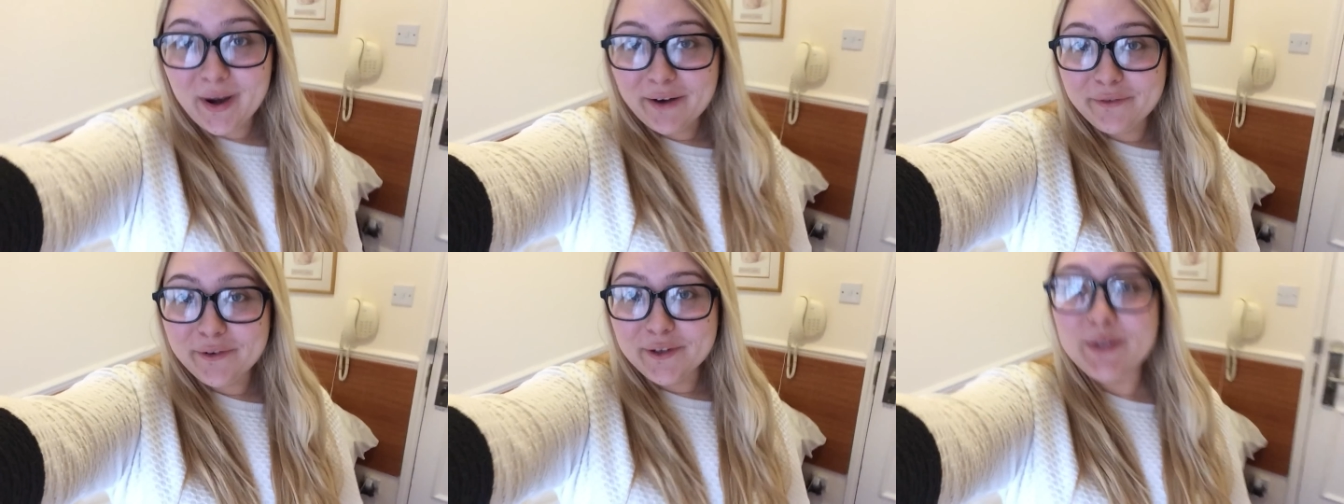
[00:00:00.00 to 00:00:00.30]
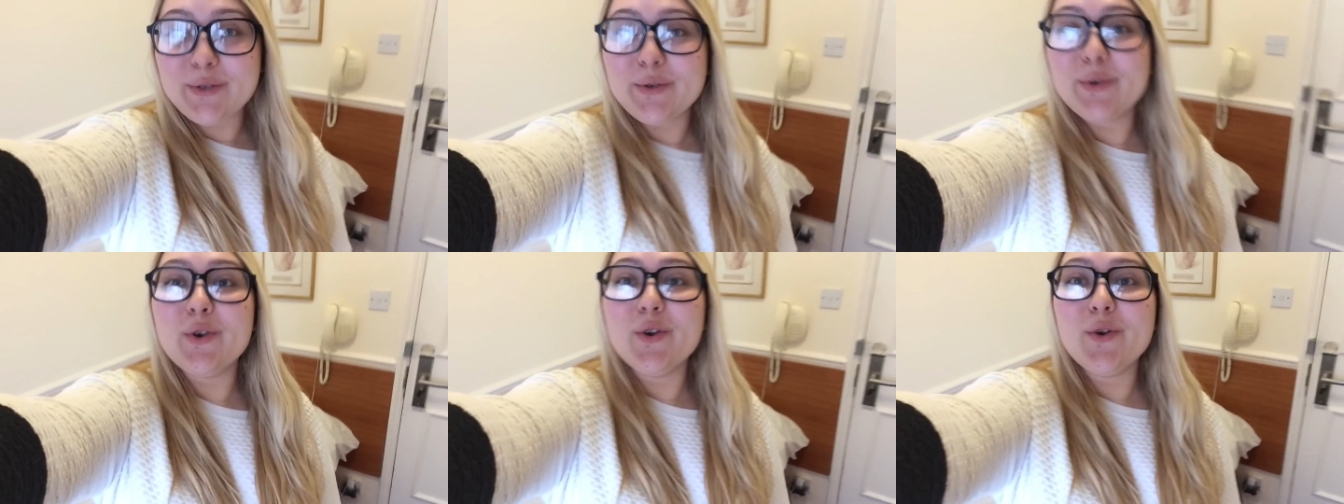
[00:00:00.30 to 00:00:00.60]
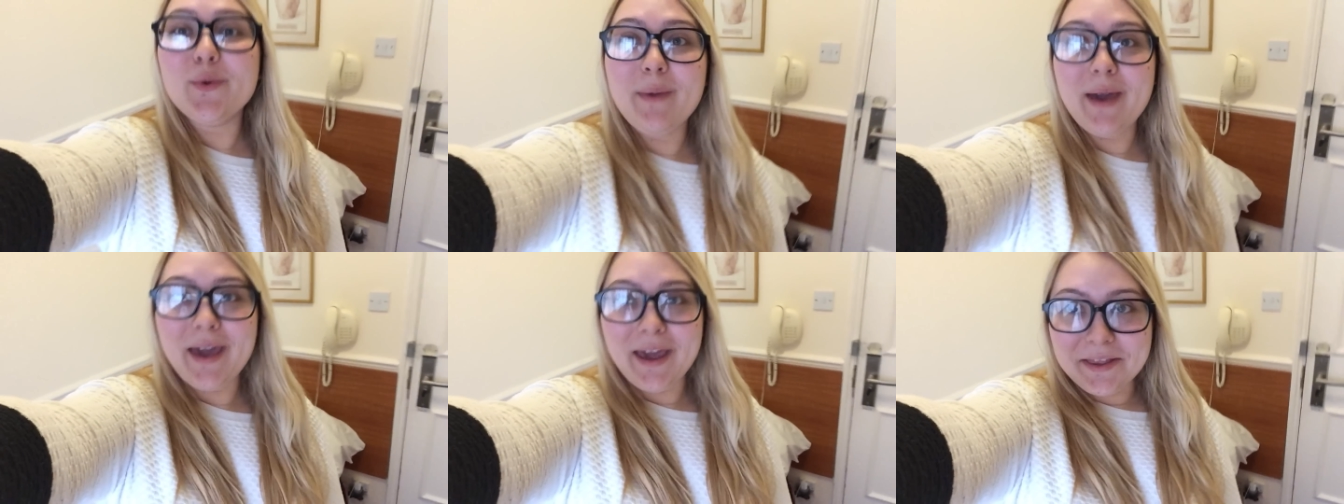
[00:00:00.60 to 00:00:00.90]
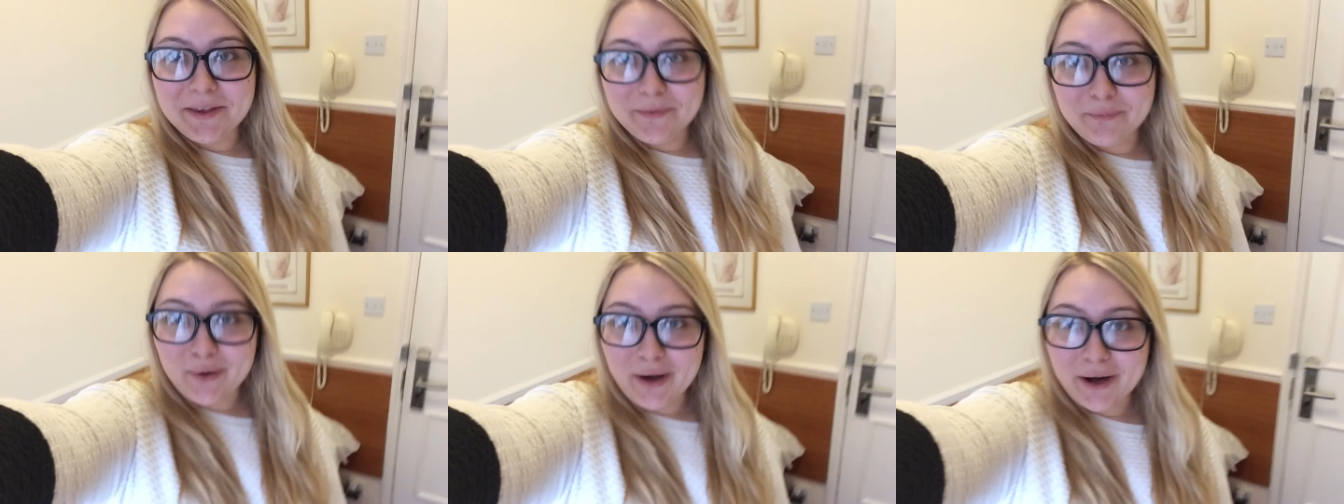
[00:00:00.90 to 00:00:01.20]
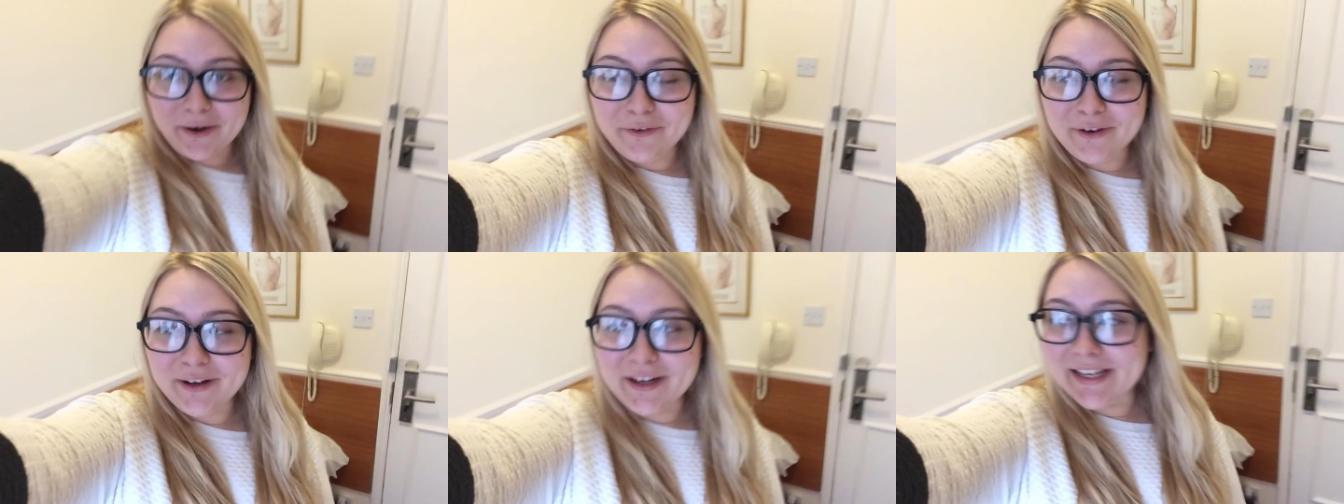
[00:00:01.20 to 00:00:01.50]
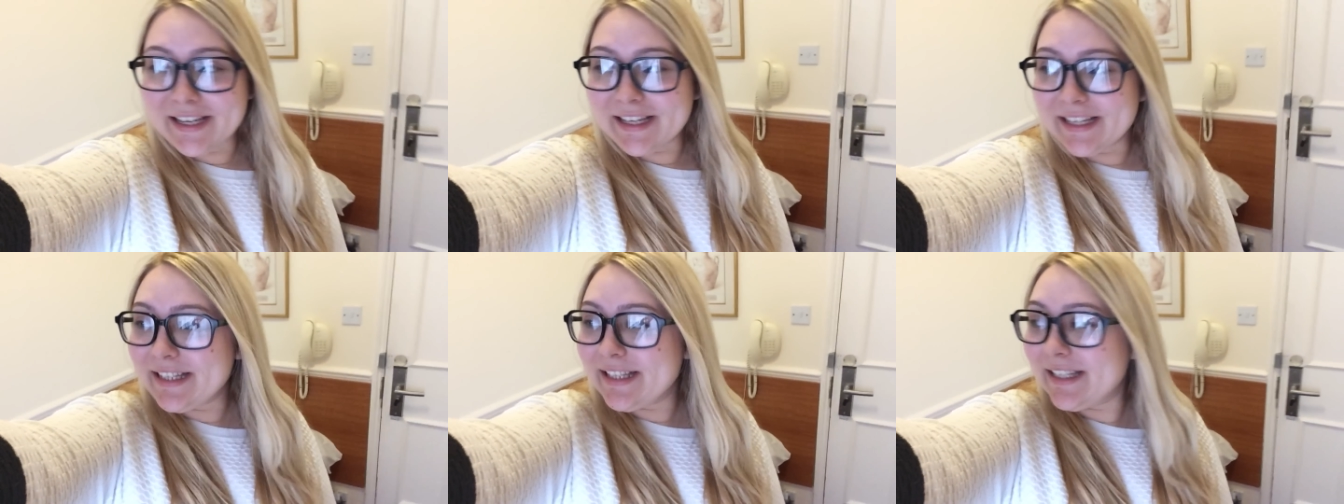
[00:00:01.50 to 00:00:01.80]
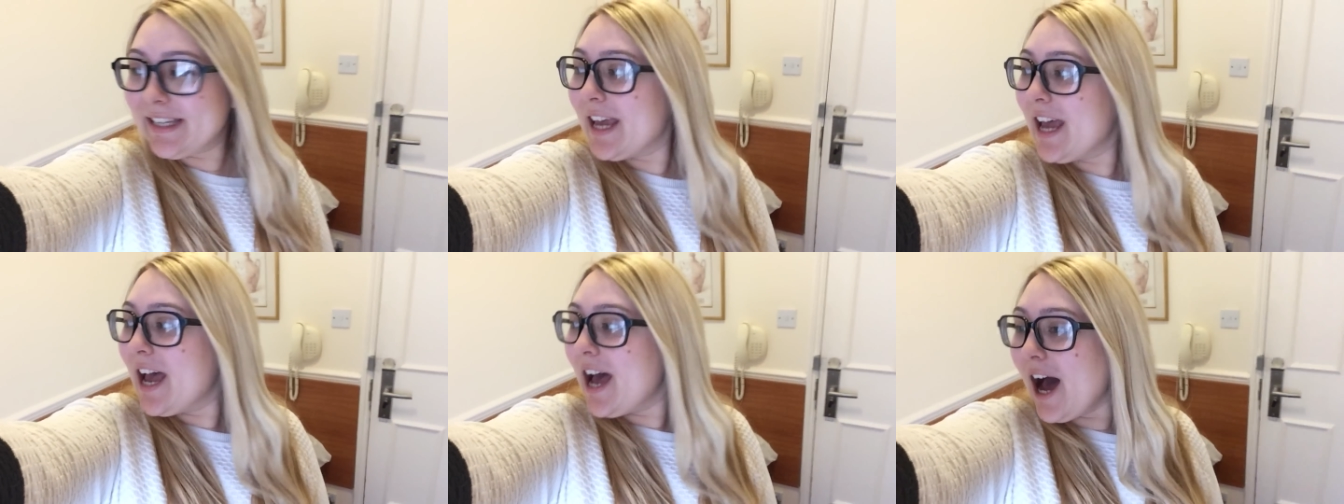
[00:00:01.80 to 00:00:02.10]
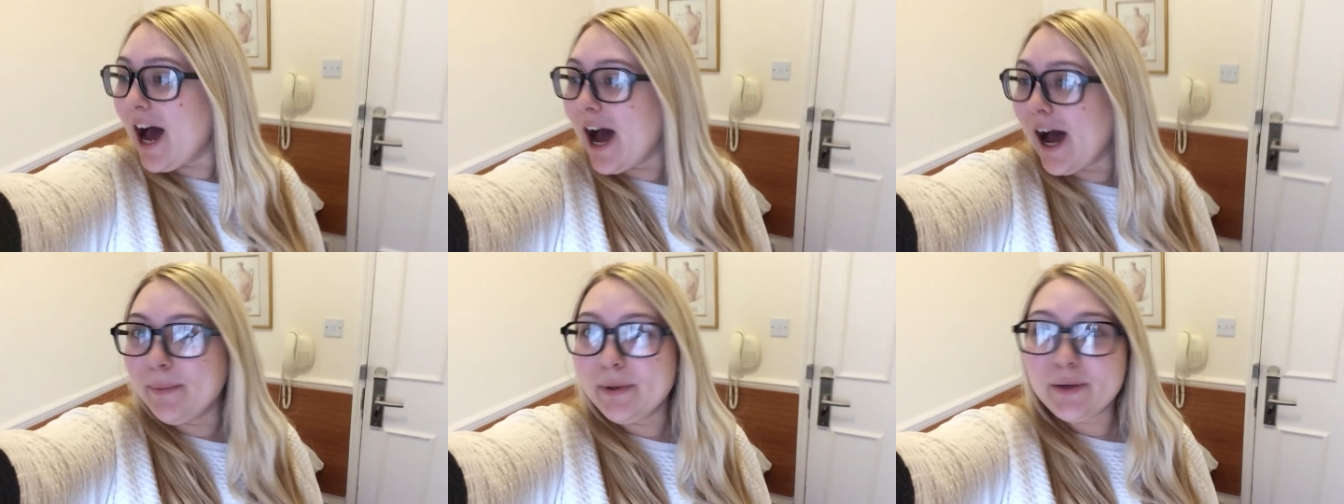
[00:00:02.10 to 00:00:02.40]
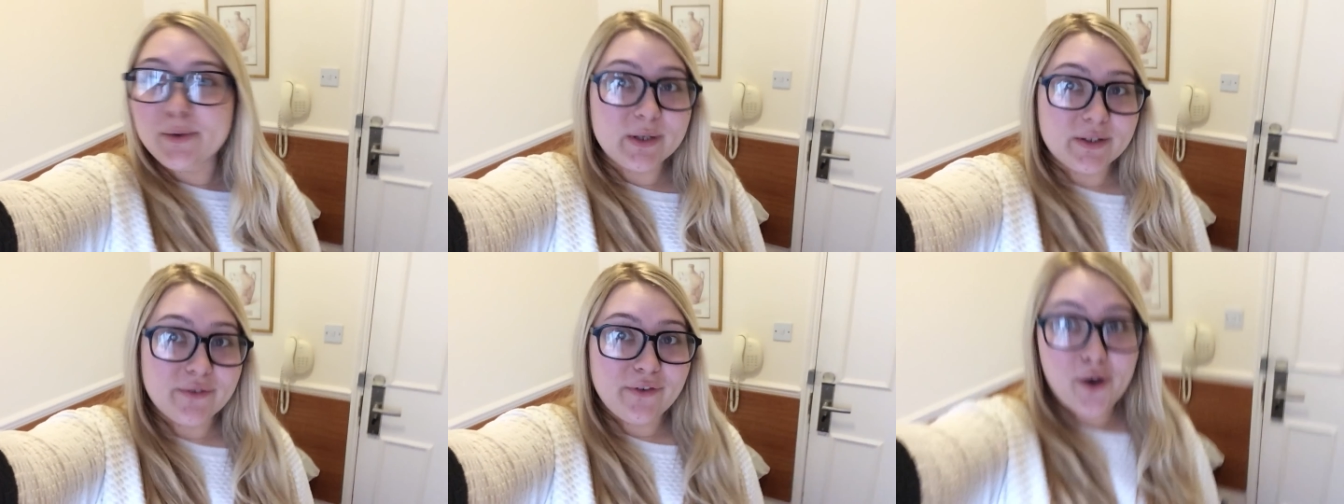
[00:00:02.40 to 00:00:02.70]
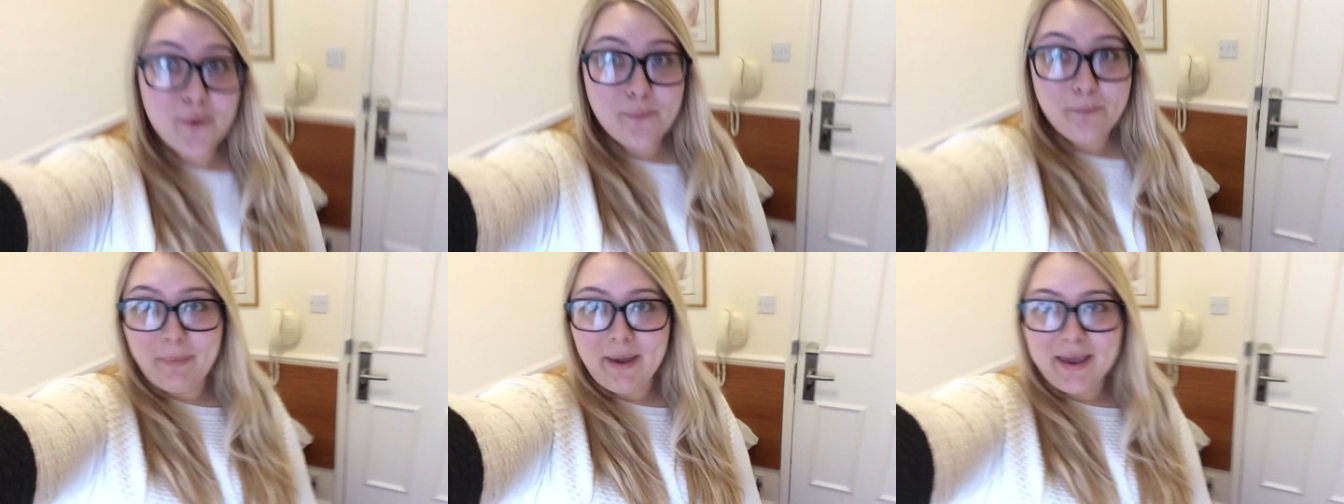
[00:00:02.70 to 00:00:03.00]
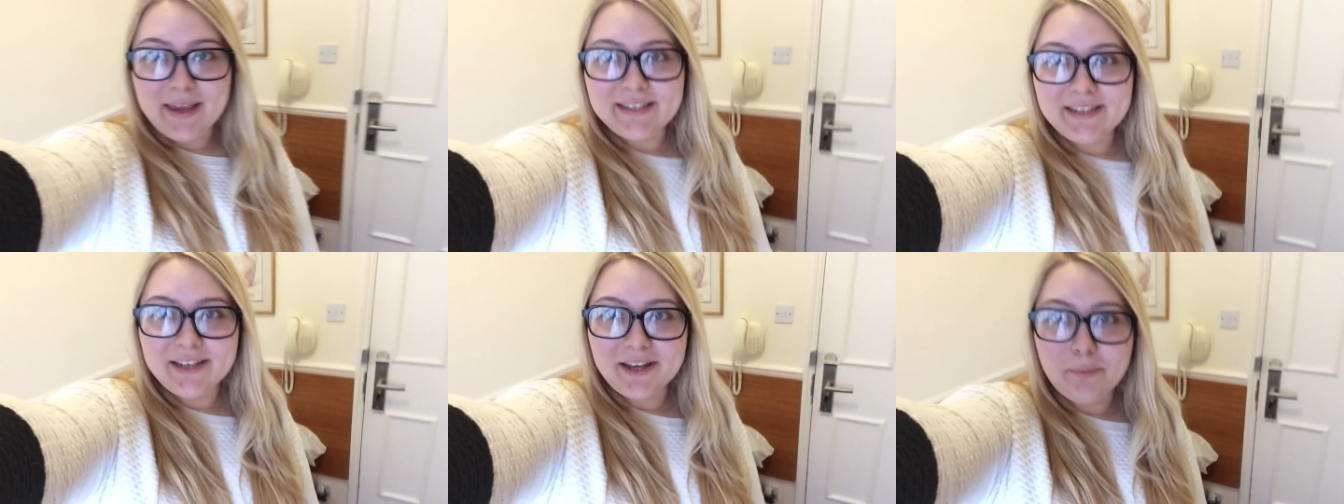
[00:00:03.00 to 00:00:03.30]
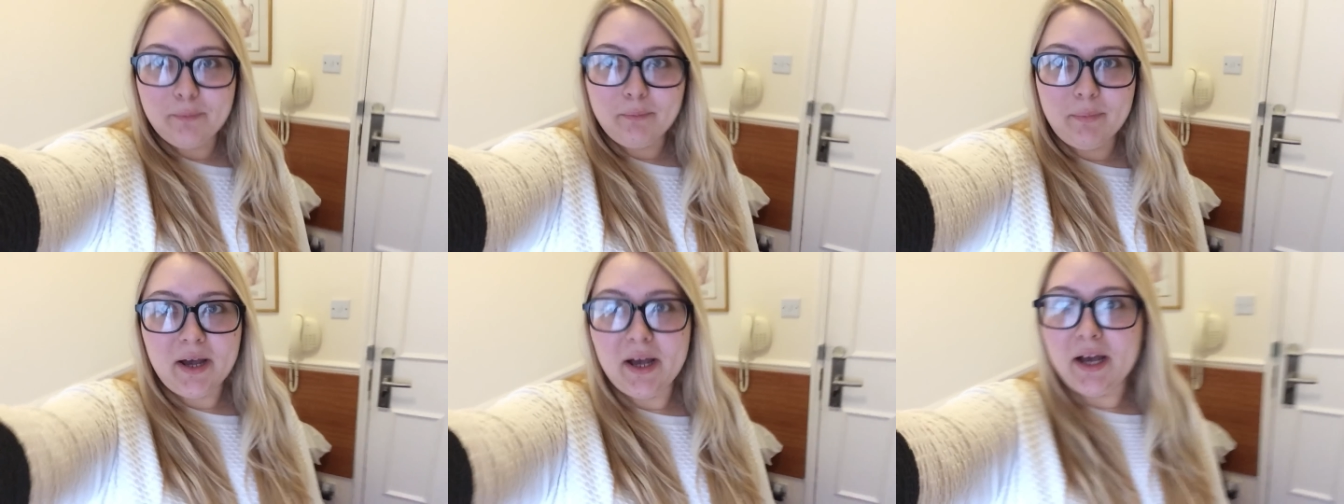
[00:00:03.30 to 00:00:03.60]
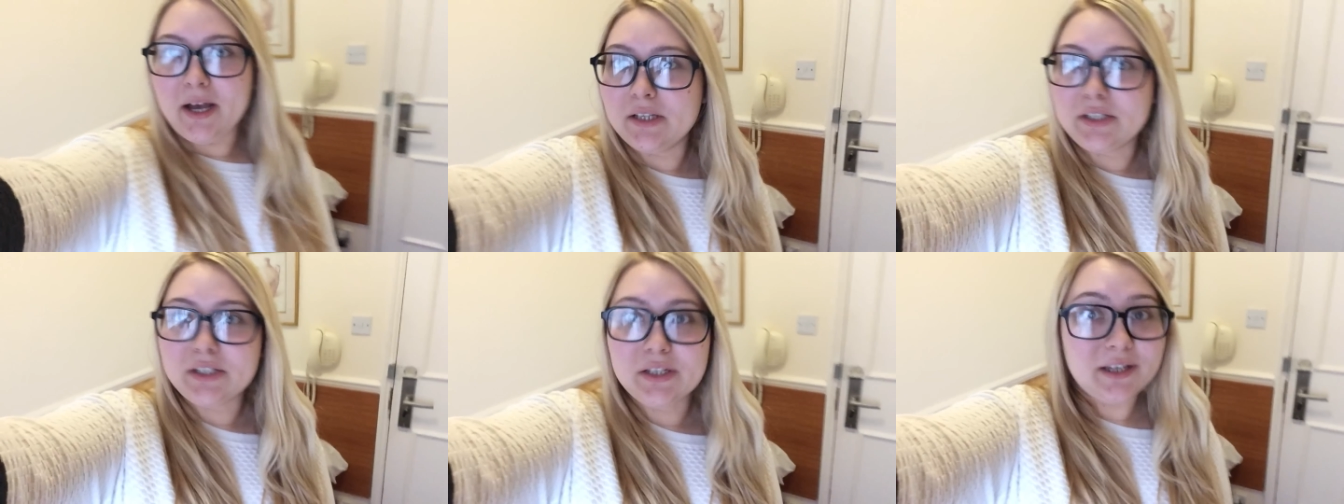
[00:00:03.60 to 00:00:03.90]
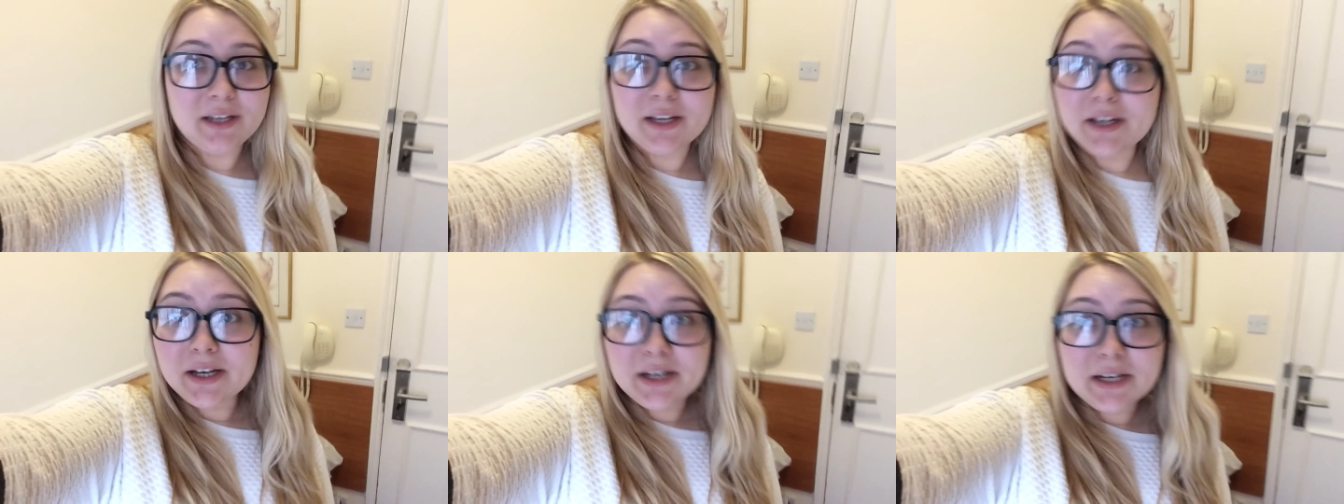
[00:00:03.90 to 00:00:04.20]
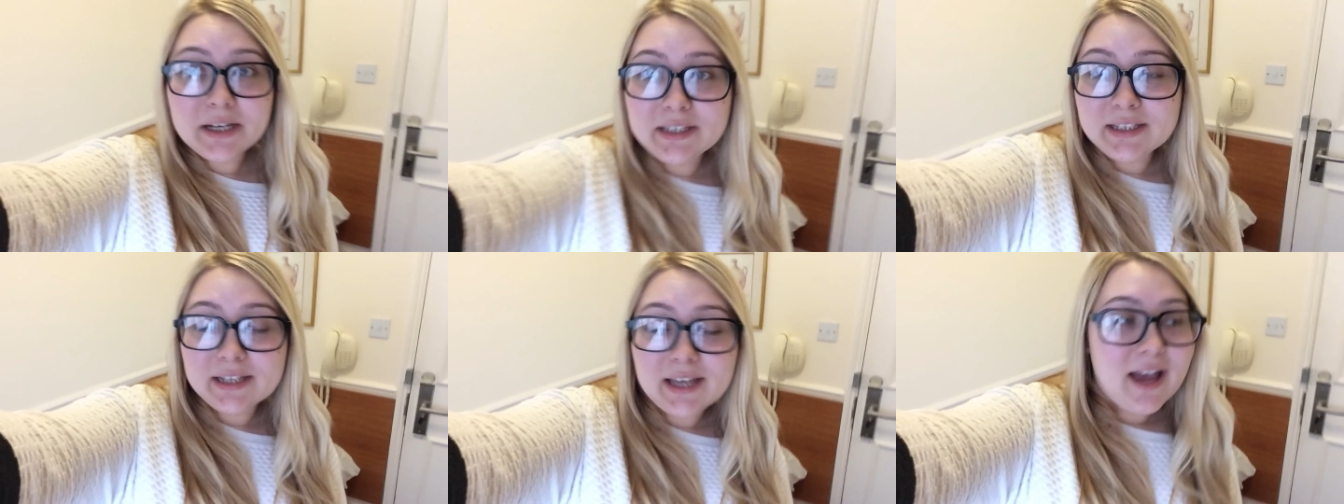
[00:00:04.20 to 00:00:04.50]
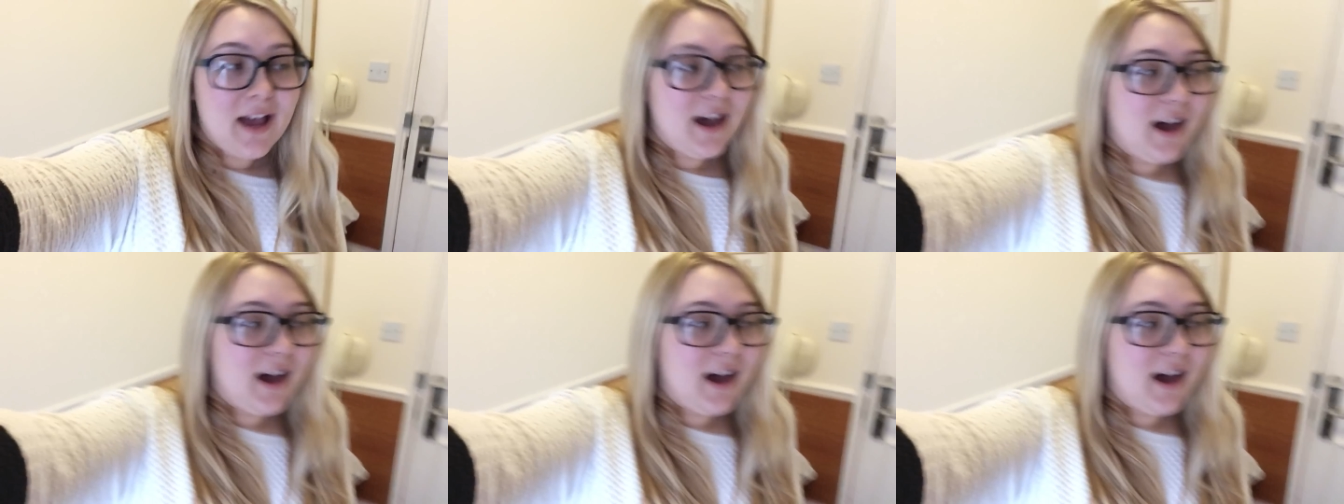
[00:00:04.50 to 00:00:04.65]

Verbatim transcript: the breakfast room, ate the breakfast. Um, it was very basic but good.